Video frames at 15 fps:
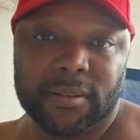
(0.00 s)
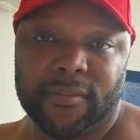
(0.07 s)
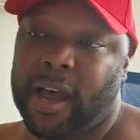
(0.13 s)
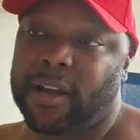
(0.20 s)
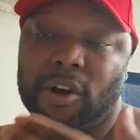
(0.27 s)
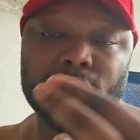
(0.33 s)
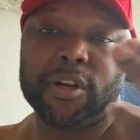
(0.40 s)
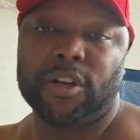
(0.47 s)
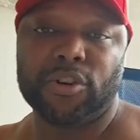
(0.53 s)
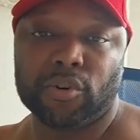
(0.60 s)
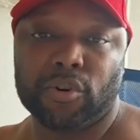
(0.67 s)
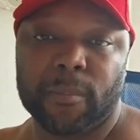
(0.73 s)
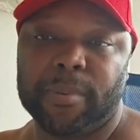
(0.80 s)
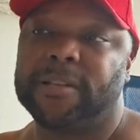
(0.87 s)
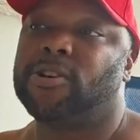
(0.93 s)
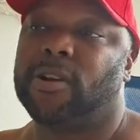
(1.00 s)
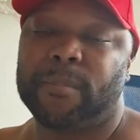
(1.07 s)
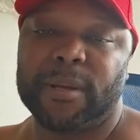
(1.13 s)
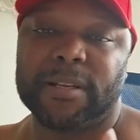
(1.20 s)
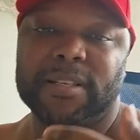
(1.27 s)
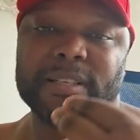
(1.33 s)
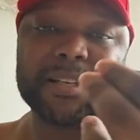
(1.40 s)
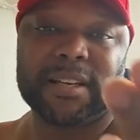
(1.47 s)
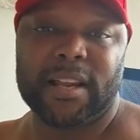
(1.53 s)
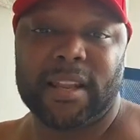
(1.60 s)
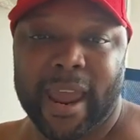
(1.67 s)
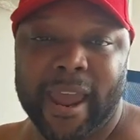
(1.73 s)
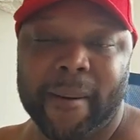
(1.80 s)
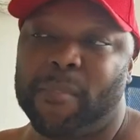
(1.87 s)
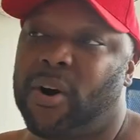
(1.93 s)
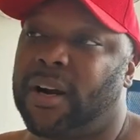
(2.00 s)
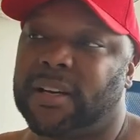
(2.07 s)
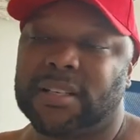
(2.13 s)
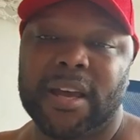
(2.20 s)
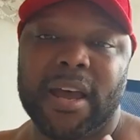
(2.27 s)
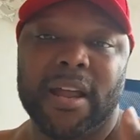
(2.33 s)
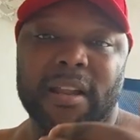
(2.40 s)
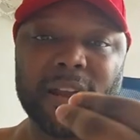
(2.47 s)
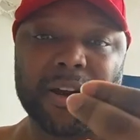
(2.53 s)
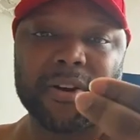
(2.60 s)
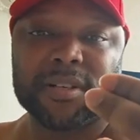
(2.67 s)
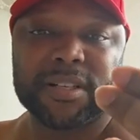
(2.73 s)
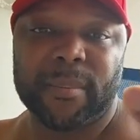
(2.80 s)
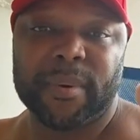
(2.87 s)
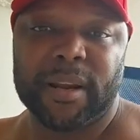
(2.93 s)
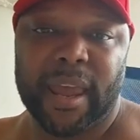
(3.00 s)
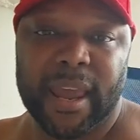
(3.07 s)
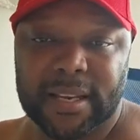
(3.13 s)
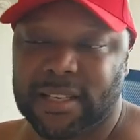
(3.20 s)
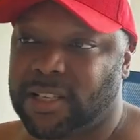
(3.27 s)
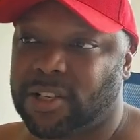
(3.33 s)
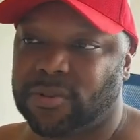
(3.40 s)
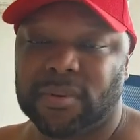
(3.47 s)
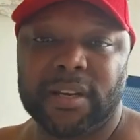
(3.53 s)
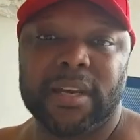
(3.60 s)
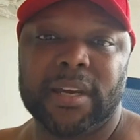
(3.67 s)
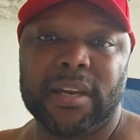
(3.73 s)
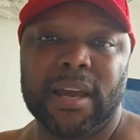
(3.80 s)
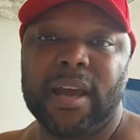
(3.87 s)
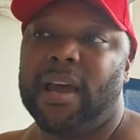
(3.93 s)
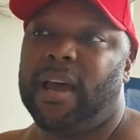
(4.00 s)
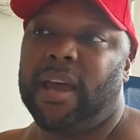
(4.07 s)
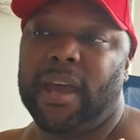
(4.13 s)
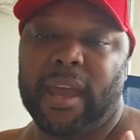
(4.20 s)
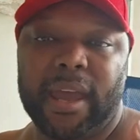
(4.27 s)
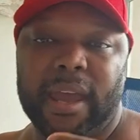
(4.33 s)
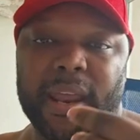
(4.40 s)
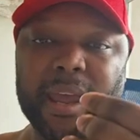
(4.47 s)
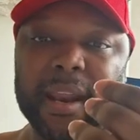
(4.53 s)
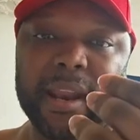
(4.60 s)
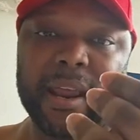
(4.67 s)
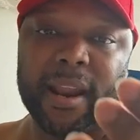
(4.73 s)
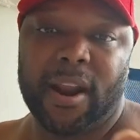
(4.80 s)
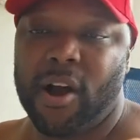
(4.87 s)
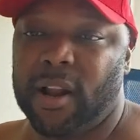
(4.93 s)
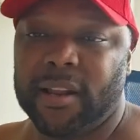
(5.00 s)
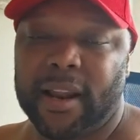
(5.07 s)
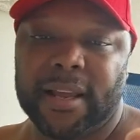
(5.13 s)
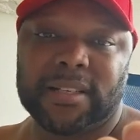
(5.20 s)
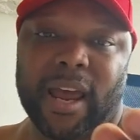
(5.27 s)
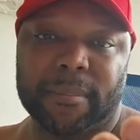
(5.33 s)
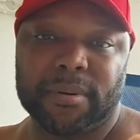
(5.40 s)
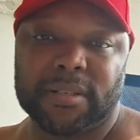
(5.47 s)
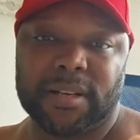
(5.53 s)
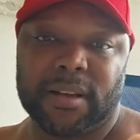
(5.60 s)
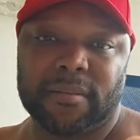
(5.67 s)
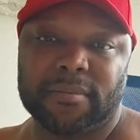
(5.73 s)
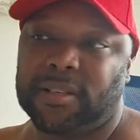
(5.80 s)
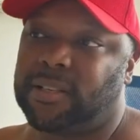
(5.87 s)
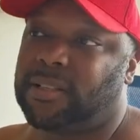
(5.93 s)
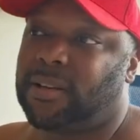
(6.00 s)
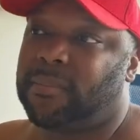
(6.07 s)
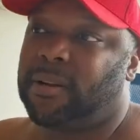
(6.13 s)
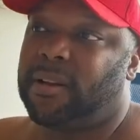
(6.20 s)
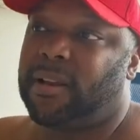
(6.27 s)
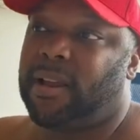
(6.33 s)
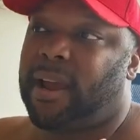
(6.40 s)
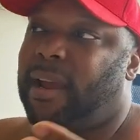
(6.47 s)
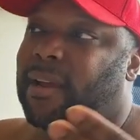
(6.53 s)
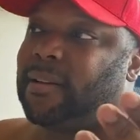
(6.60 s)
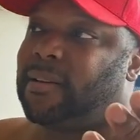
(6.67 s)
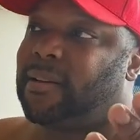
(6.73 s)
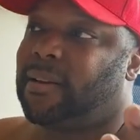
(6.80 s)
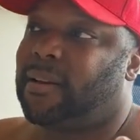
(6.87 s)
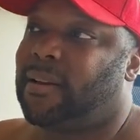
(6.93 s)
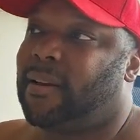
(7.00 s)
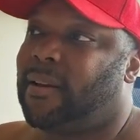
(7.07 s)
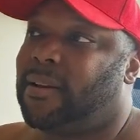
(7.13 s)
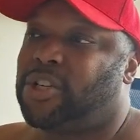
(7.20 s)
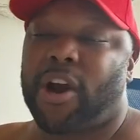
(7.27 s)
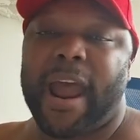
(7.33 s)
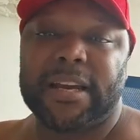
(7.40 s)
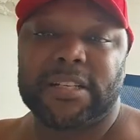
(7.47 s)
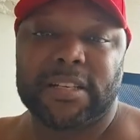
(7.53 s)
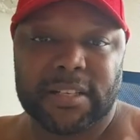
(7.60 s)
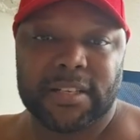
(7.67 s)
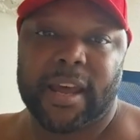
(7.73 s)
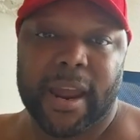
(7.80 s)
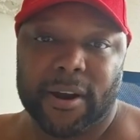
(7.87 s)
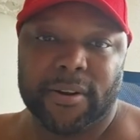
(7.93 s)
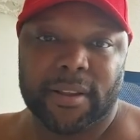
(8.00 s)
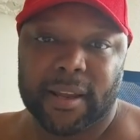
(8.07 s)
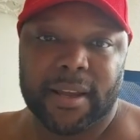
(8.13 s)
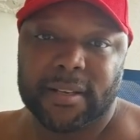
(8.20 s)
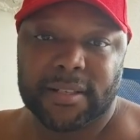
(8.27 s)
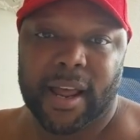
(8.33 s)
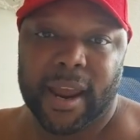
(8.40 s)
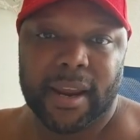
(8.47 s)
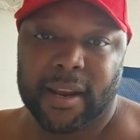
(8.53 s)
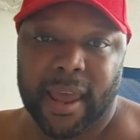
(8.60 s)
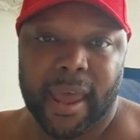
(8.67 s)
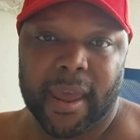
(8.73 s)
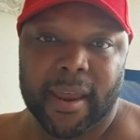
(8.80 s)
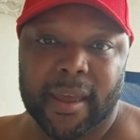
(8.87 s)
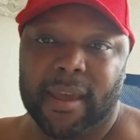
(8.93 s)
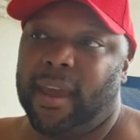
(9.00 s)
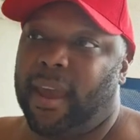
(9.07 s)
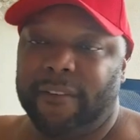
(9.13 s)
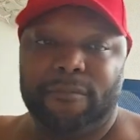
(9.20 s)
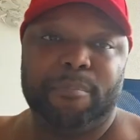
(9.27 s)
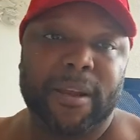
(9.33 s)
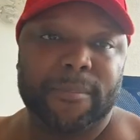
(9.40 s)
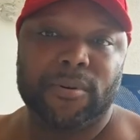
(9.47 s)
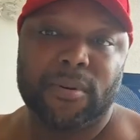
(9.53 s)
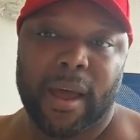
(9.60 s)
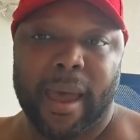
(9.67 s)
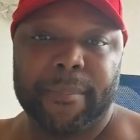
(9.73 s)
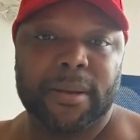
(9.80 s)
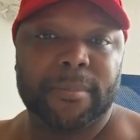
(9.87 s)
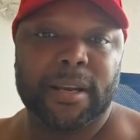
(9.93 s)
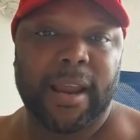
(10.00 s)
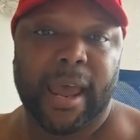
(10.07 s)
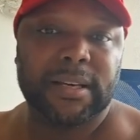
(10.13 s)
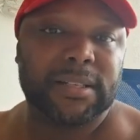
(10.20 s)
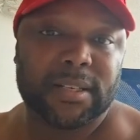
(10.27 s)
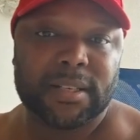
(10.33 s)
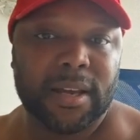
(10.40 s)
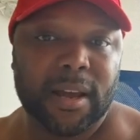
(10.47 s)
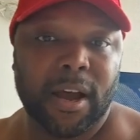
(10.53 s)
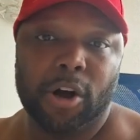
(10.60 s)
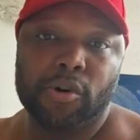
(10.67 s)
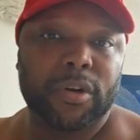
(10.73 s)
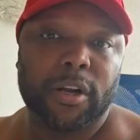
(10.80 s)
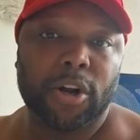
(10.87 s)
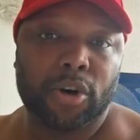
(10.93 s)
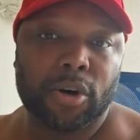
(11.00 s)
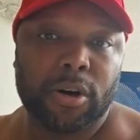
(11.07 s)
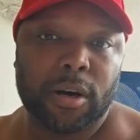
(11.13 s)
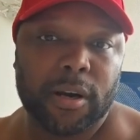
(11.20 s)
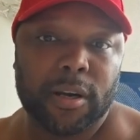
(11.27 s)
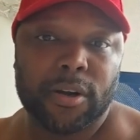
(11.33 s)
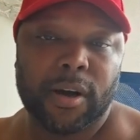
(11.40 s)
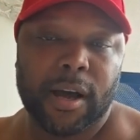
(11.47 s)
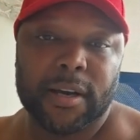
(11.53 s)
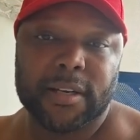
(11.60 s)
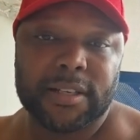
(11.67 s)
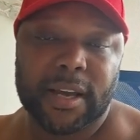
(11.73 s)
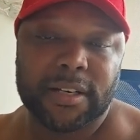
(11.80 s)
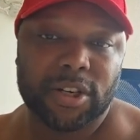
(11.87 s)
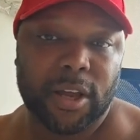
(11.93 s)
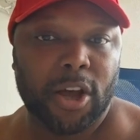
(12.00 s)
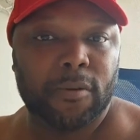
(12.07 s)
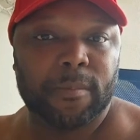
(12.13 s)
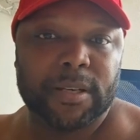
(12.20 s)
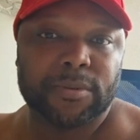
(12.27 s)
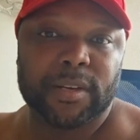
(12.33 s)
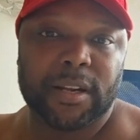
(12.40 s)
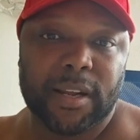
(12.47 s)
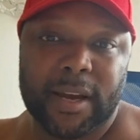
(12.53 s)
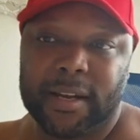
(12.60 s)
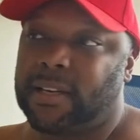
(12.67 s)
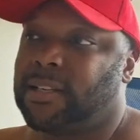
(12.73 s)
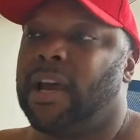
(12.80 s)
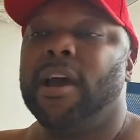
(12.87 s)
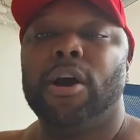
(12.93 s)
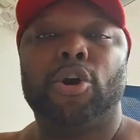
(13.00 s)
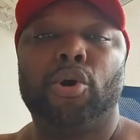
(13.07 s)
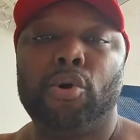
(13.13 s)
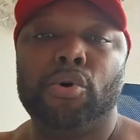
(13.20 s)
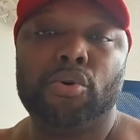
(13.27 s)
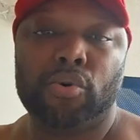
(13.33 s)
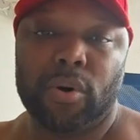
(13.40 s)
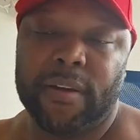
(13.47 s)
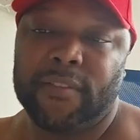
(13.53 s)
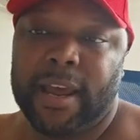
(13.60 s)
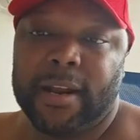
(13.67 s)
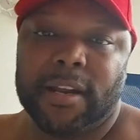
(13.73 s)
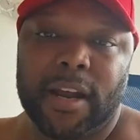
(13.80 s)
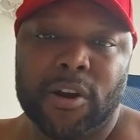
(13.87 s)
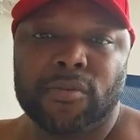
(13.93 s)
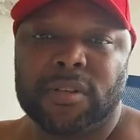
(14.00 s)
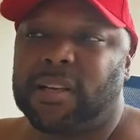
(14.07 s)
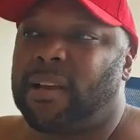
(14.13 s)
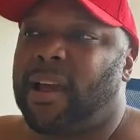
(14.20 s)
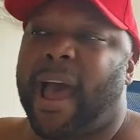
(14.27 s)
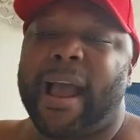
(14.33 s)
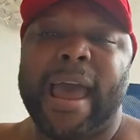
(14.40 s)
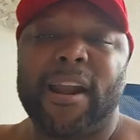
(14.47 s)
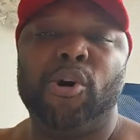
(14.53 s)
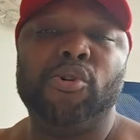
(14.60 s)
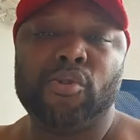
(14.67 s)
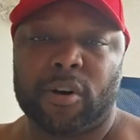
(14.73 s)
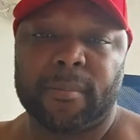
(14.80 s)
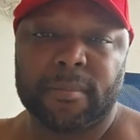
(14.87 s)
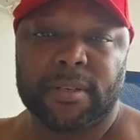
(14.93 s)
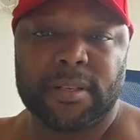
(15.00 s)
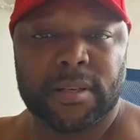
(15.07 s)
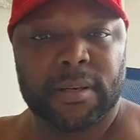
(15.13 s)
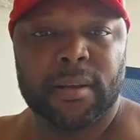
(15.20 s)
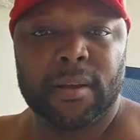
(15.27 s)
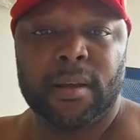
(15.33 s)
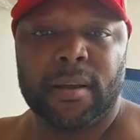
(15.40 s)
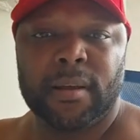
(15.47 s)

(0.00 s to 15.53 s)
If I go to Europe, it's going to be to see the landmarks, learn some of the history, and all of that type of stuff. See some of the like the attractions there and things like that. If people happen to be nice, hold the door, do all this extra, help us with the luggage, cool. If they don't, I got arms